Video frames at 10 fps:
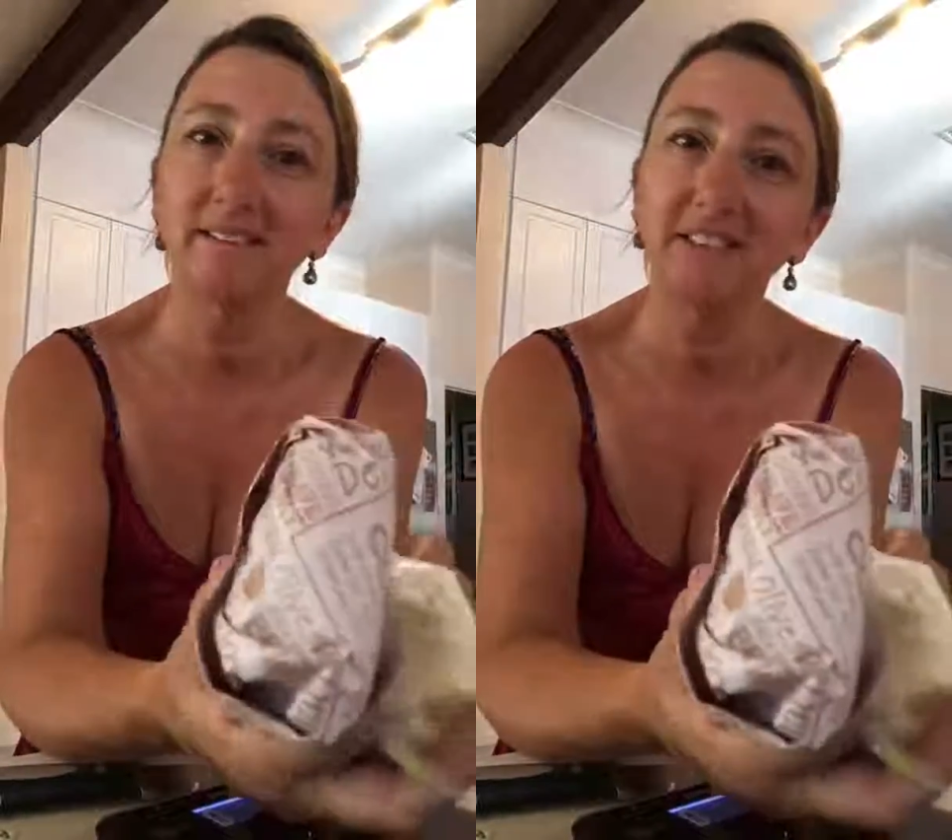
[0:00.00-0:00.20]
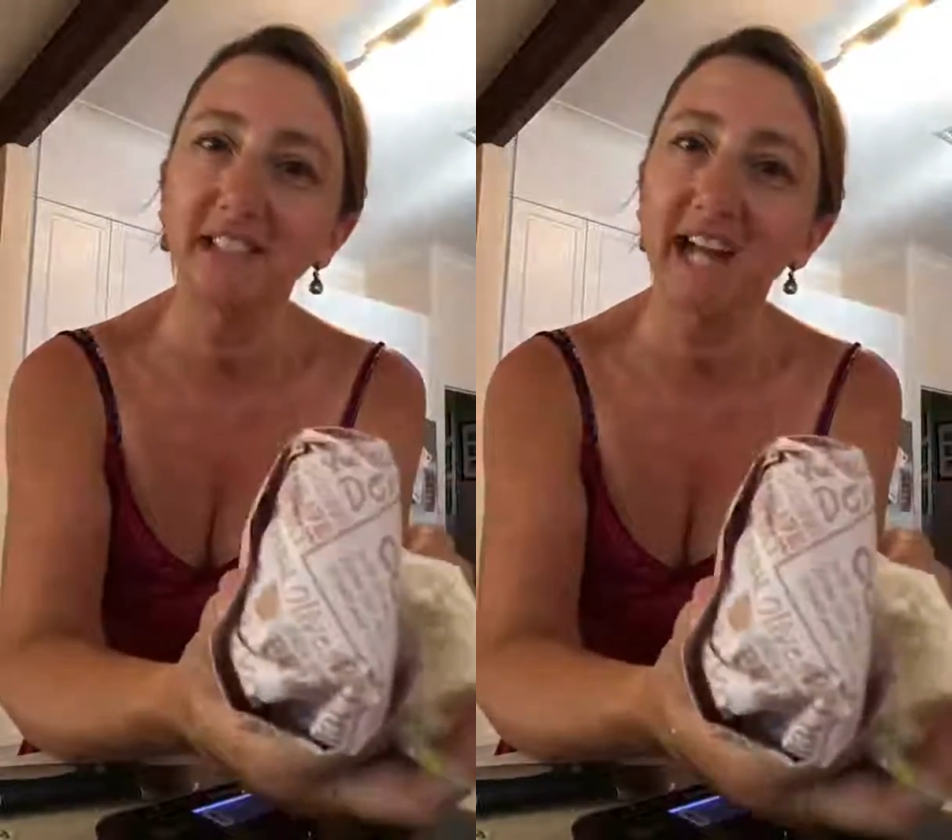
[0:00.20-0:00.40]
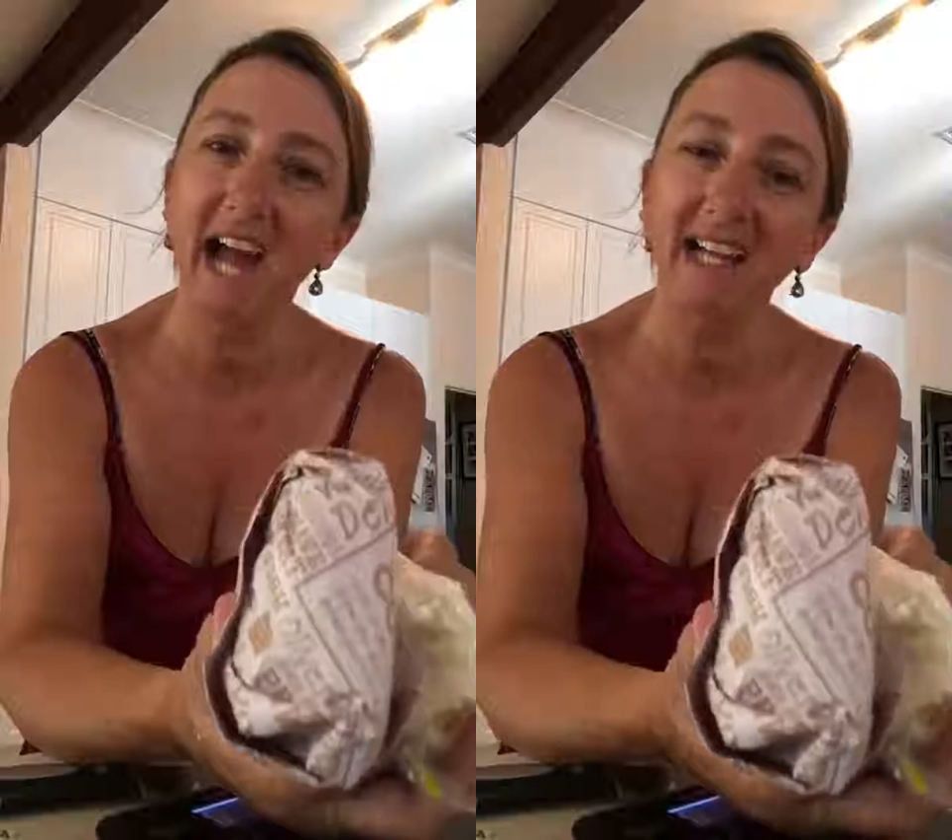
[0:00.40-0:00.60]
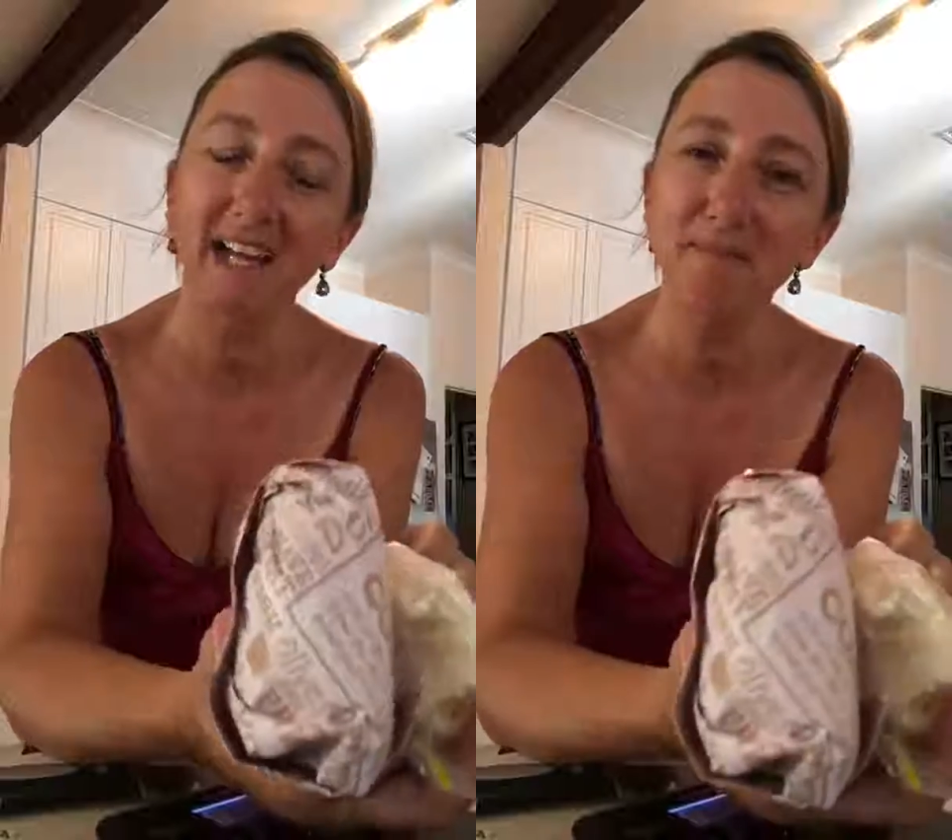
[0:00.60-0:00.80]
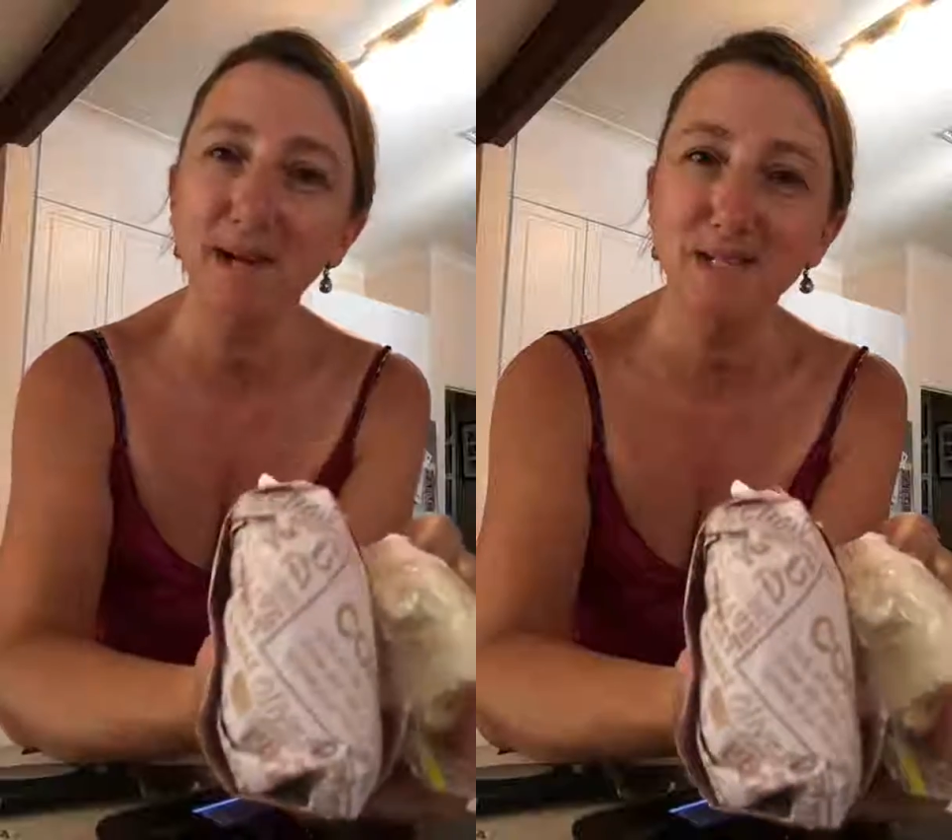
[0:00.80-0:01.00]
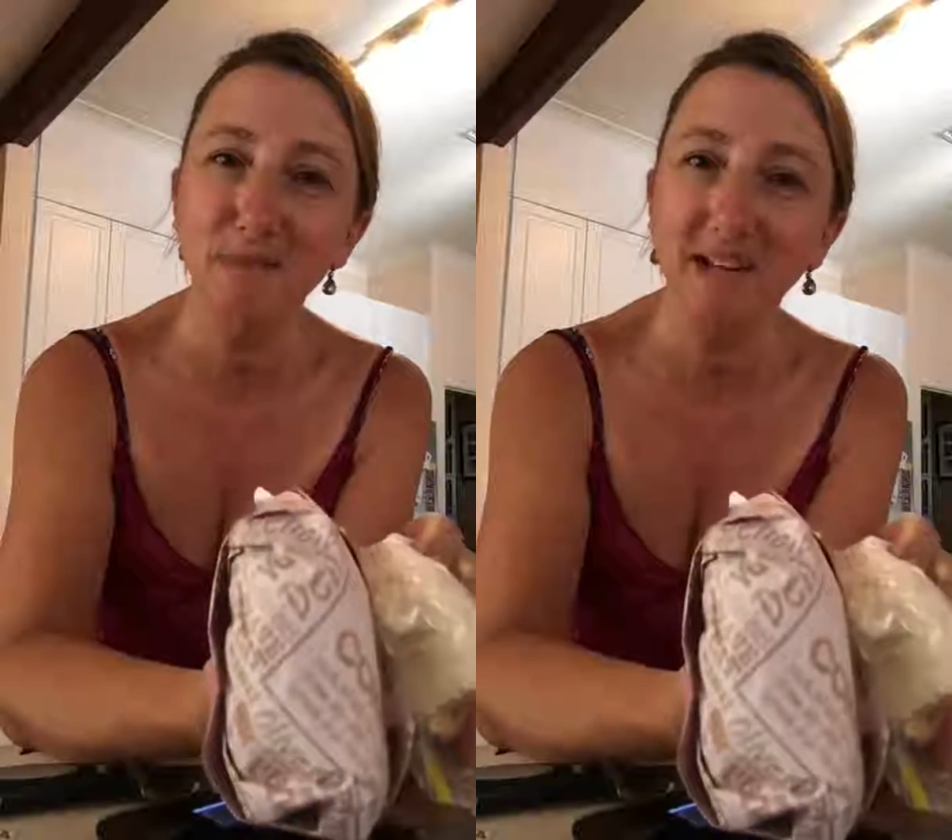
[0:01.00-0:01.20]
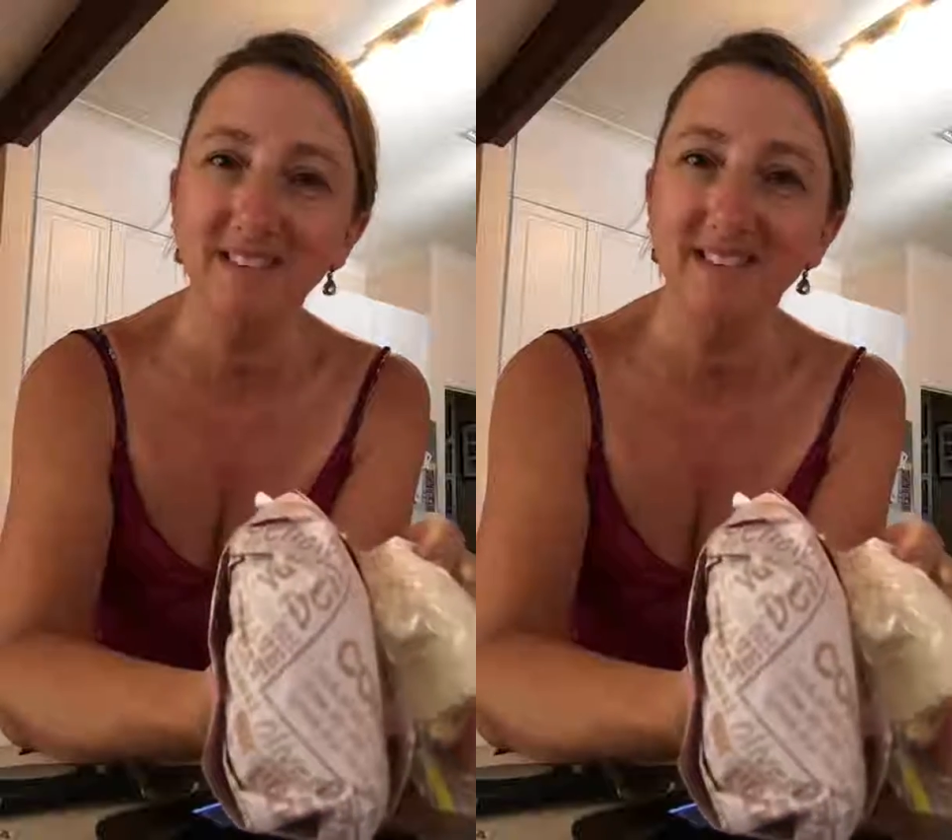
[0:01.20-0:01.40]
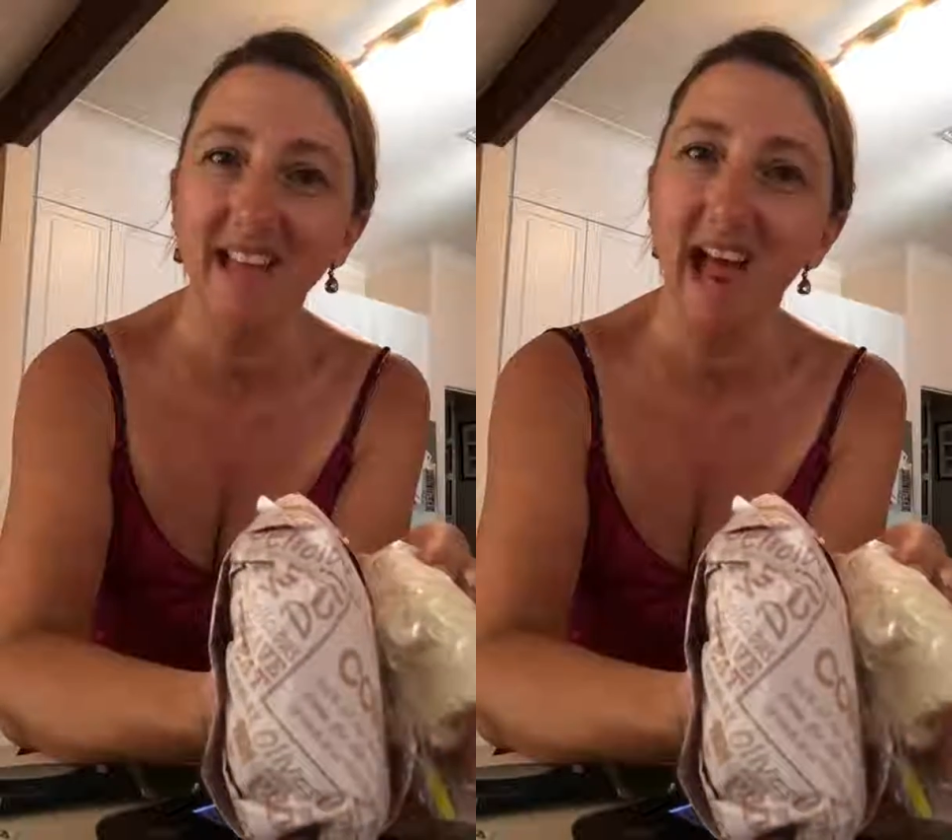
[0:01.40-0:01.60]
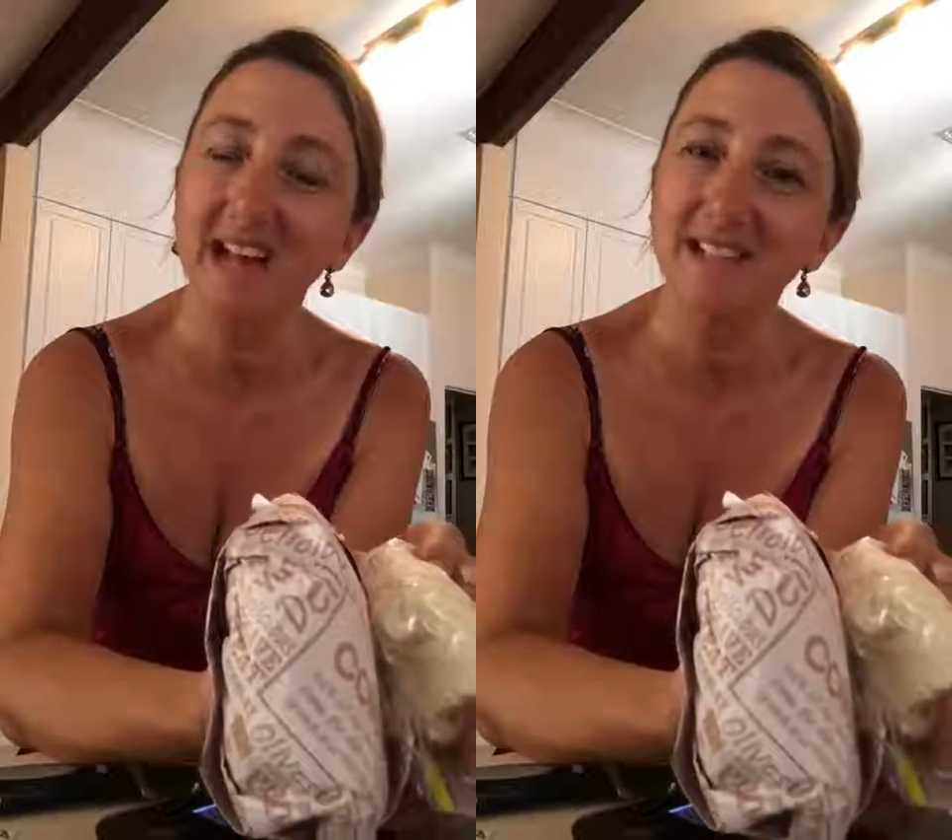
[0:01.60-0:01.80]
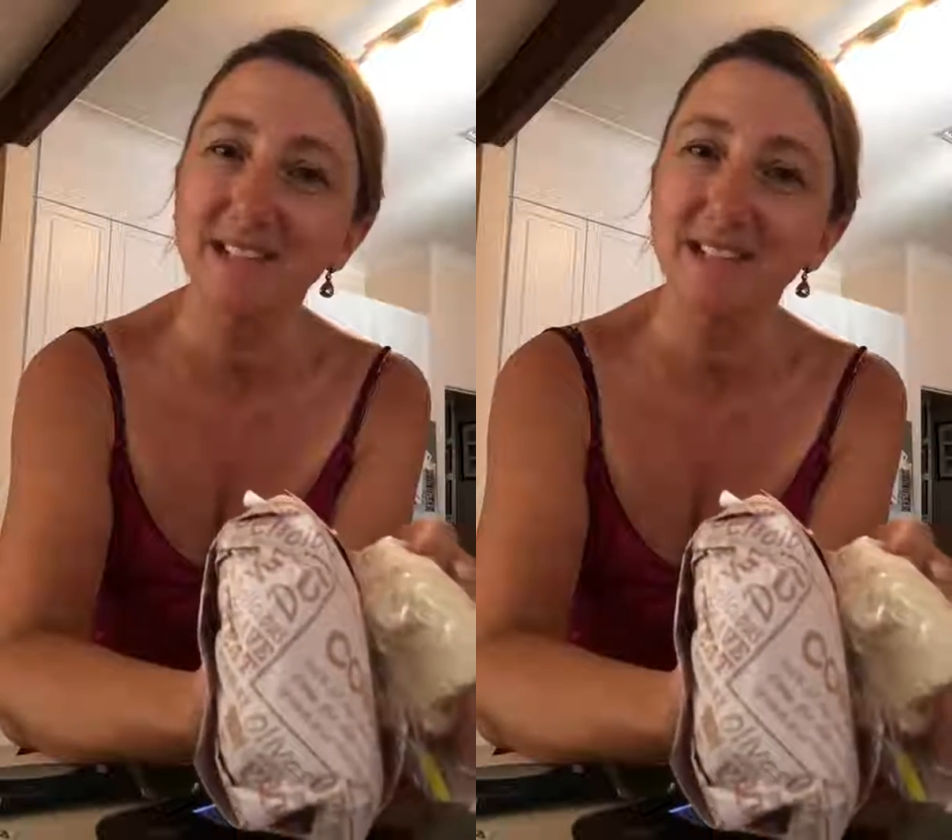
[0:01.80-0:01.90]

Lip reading: You can't get much better than that.